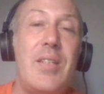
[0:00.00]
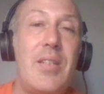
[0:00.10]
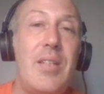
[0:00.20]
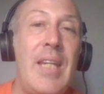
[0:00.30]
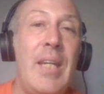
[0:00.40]

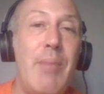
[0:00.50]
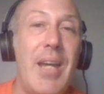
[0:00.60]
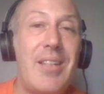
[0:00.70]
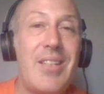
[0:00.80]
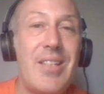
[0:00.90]
He
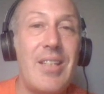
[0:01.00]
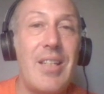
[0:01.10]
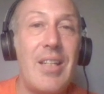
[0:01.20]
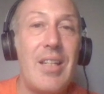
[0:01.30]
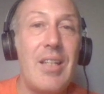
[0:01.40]
makes
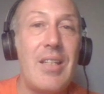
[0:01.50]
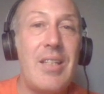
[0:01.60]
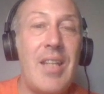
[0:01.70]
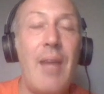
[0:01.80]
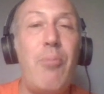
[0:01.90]

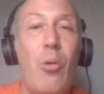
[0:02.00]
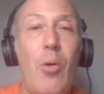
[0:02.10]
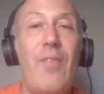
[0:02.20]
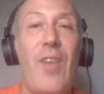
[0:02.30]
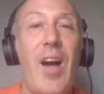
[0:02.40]

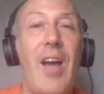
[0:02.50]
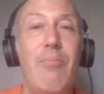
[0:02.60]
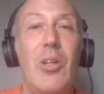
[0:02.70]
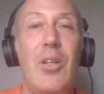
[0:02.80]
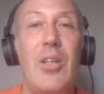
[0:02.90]
$10.5
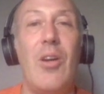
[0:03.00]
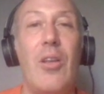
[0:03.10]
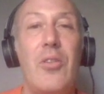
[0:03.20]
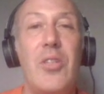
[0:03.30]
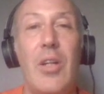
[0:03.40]
million
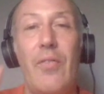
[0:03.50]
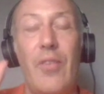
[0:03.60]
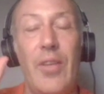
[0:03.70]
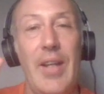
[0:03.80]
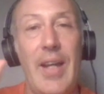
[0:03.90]
a year
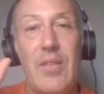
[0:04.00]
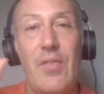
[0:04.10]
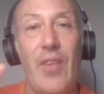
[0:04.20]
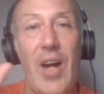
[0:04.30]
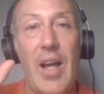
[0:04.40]
for the next
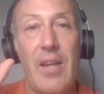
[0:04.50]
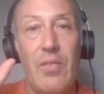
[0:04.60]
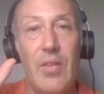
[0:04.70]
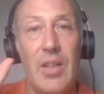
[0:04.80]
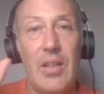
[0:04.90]
five
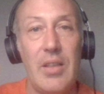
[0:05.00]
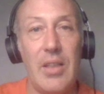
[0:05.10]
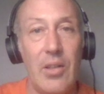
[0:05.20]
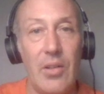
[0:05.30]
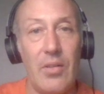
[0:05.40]

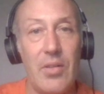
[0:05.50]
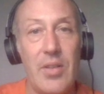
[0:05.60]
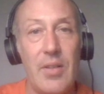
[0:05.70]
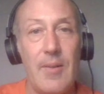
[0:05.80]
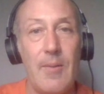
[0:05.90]

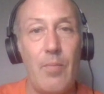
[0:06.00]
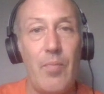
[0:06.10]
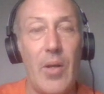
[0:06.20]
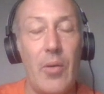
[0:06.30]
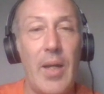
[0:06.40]
years.
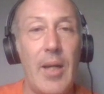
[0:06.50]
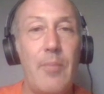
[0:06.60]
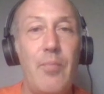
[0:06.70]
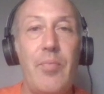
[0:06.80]
Okay.